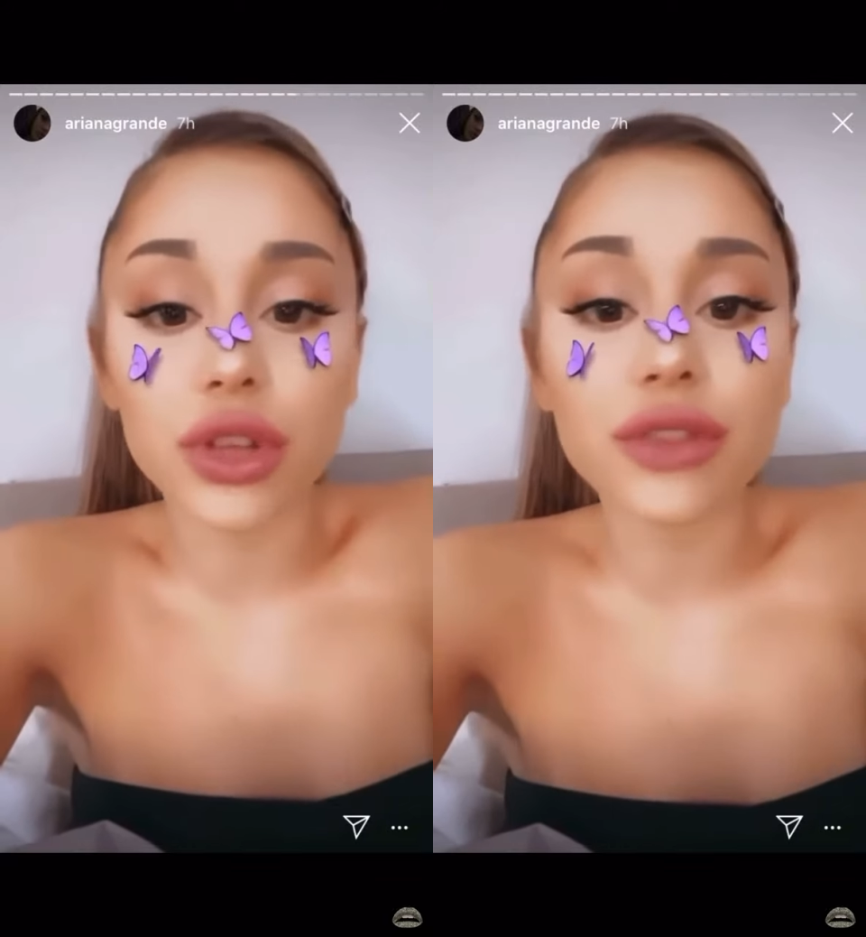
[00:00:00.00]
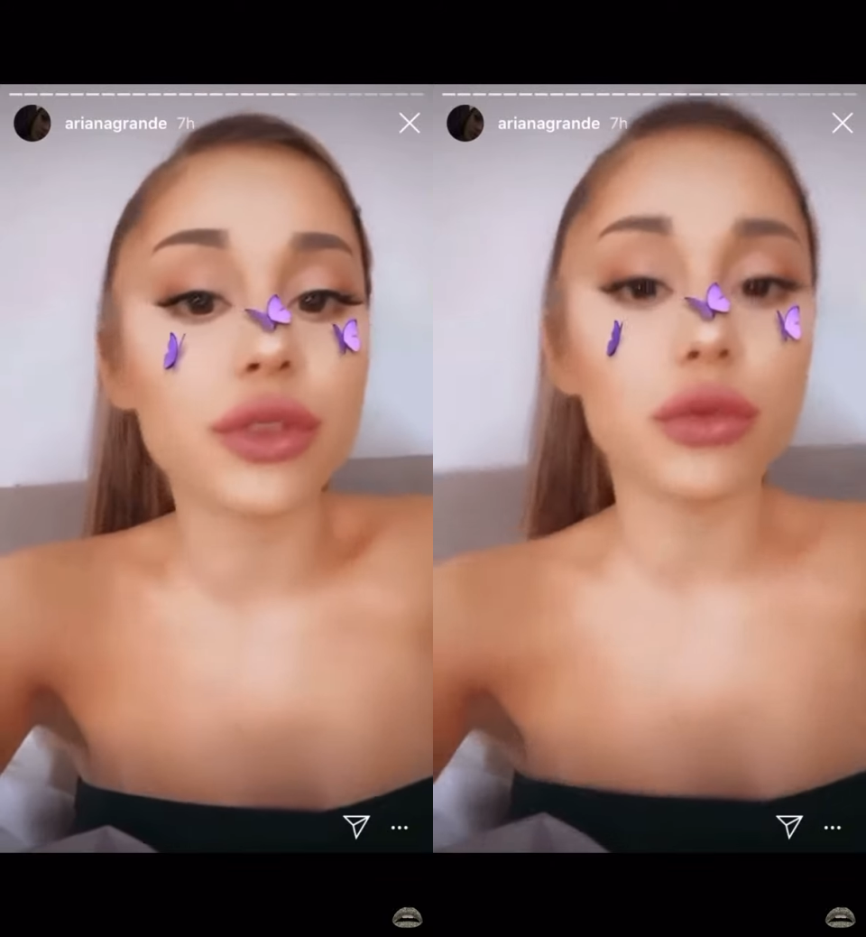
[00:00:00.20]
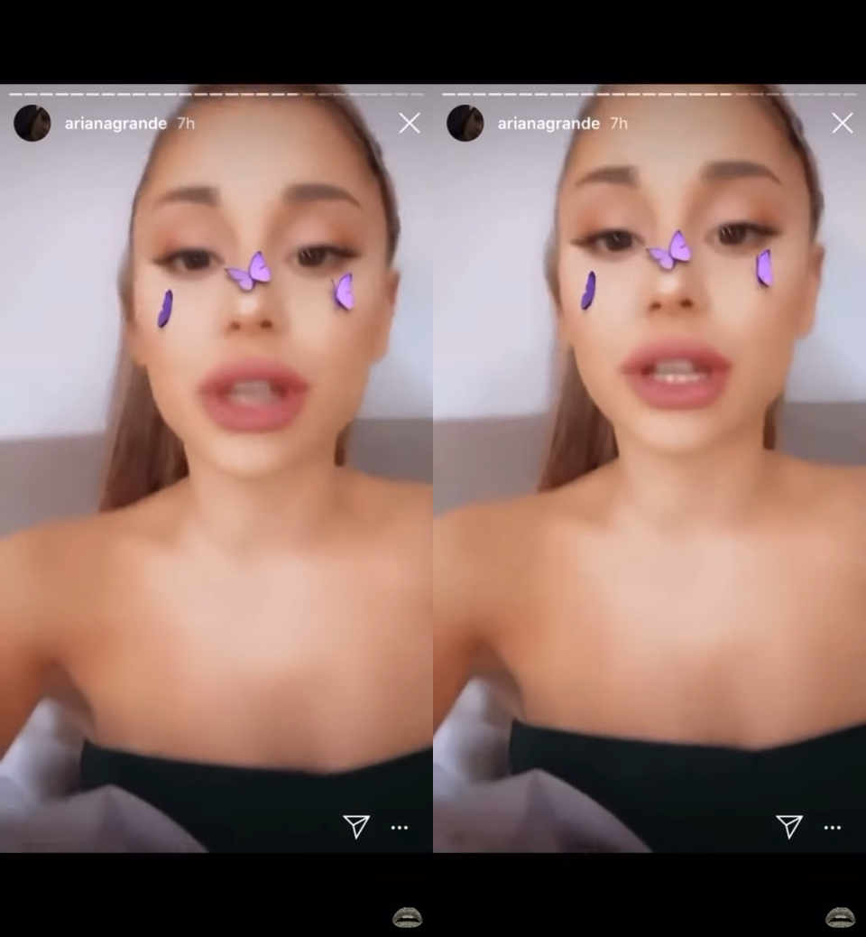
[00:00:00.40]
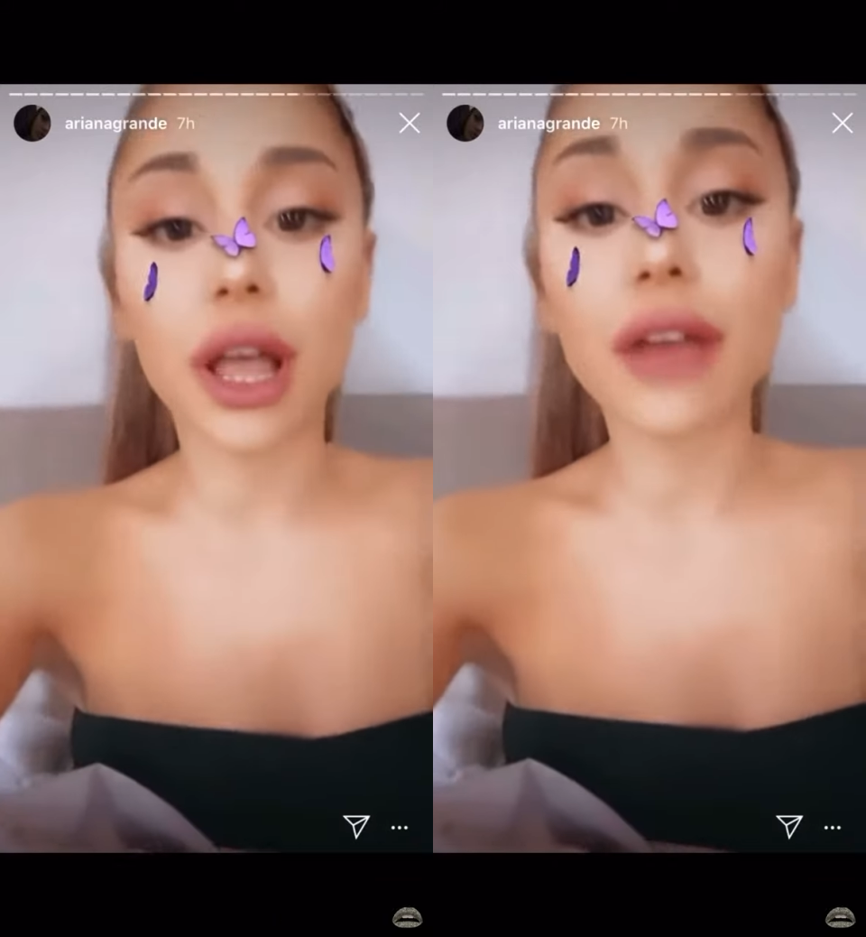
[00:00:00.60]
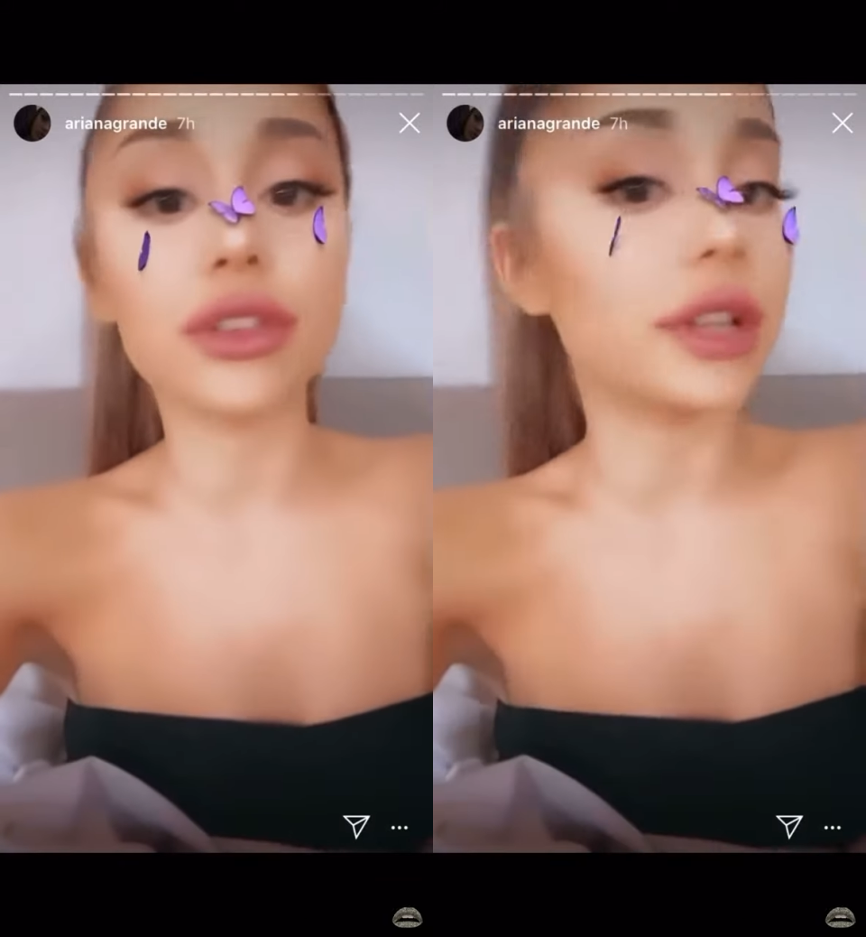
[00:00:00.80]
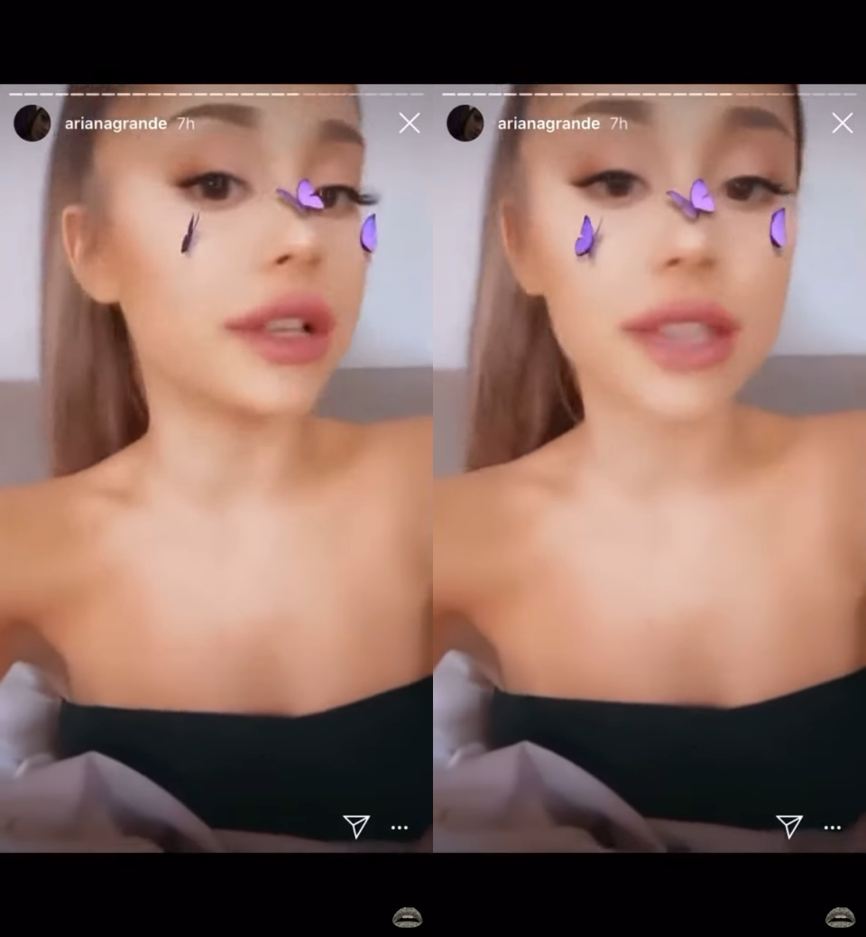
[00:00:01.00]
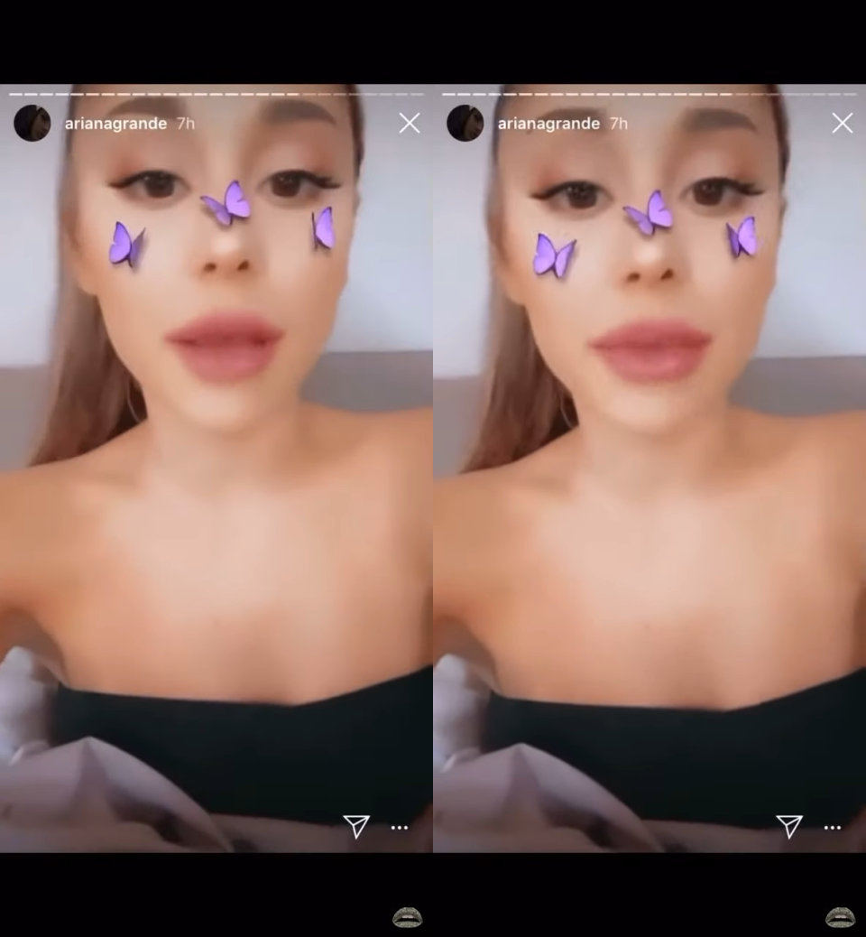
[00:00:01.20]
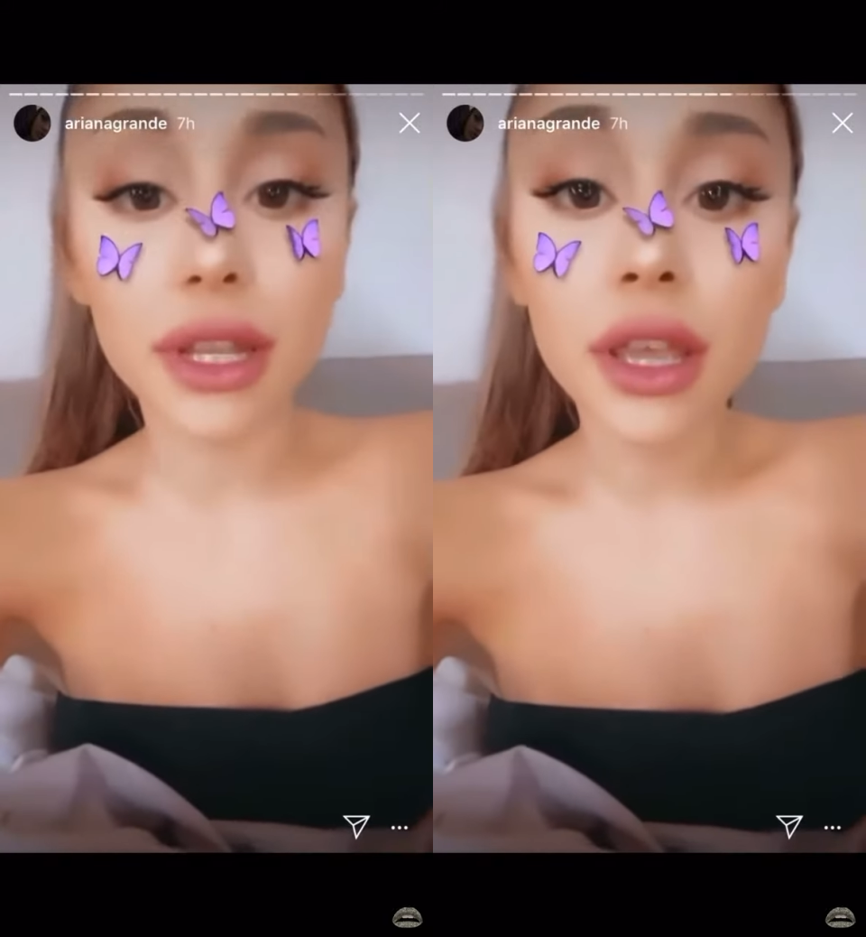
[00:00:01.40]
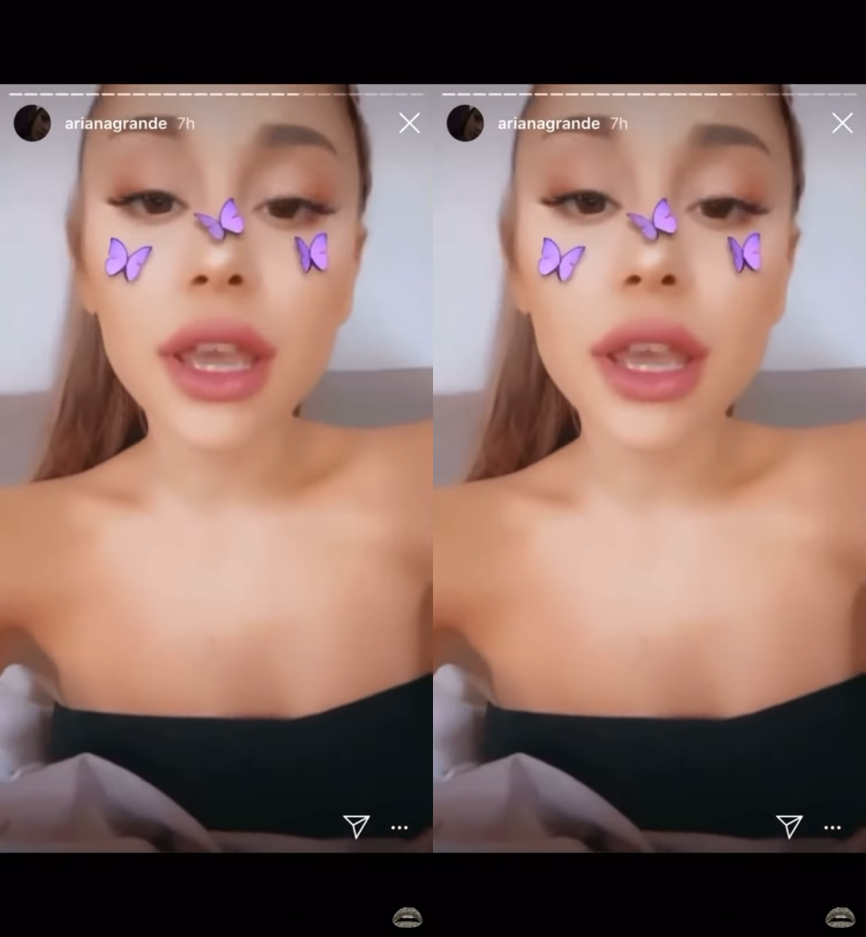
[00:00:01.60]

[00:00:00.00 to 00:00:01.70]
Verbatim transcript: if and when it ever does happen,